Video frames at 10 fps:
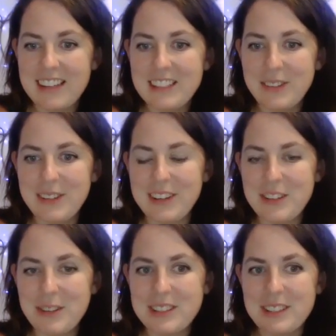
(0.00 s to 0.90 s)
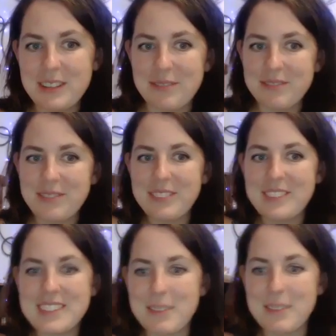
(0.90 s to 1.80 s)
doing some
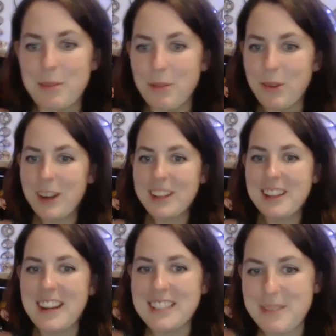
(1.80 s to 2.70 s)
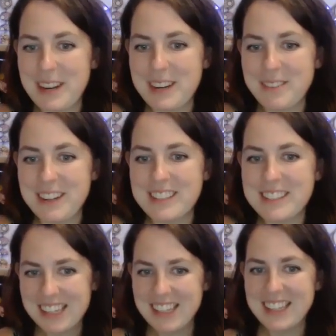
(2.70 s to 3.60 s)
work there to
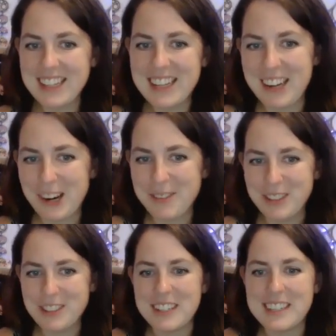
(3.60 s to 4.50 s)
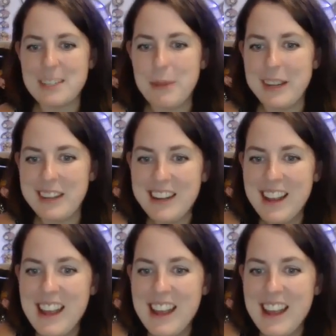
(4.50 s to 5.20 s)
manifest her future into being.